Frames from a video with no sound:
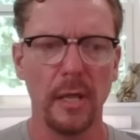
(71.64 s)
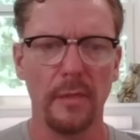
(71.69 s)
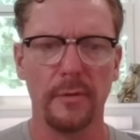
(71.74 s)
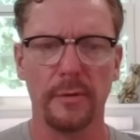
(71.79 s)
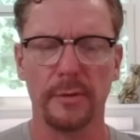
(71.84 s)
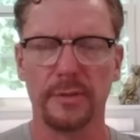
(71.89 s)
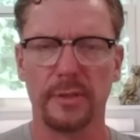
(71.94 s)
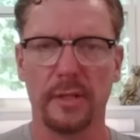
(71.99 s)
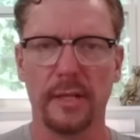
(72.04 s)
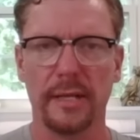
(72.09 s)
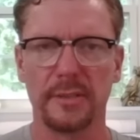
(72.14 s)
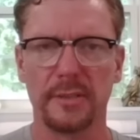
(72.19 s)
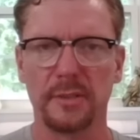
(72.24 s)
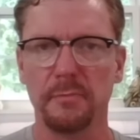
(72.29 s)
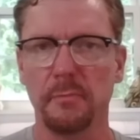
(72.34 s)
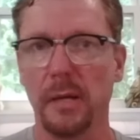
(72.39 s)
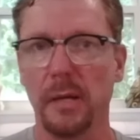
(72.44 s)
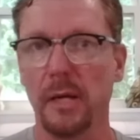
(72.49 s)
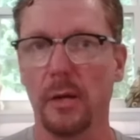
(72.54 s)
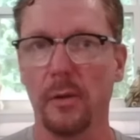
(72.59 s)
There's less
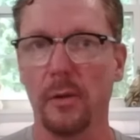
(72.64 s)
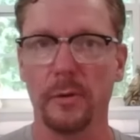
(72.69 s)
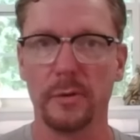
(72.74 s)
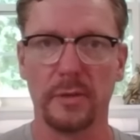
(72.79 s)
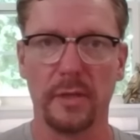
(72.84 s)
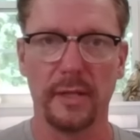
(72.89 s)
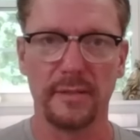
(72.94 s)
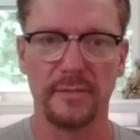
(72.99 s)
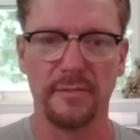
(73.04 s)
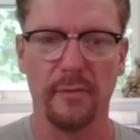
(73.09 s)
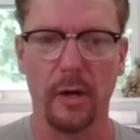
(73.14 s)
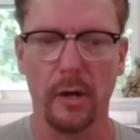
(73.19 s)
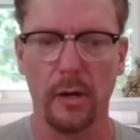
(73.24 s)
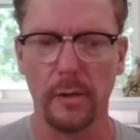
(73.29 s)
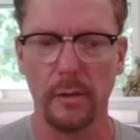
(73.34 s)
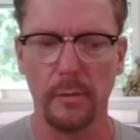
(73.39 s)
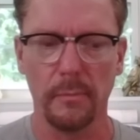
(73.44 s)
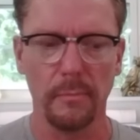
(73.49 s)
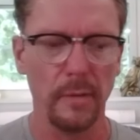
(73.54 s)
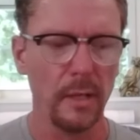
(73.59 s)
smell, there's less
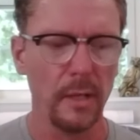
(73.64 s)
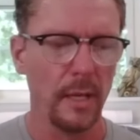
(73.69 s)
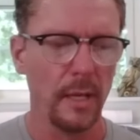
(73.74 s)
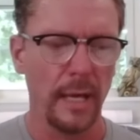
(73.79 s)
volume.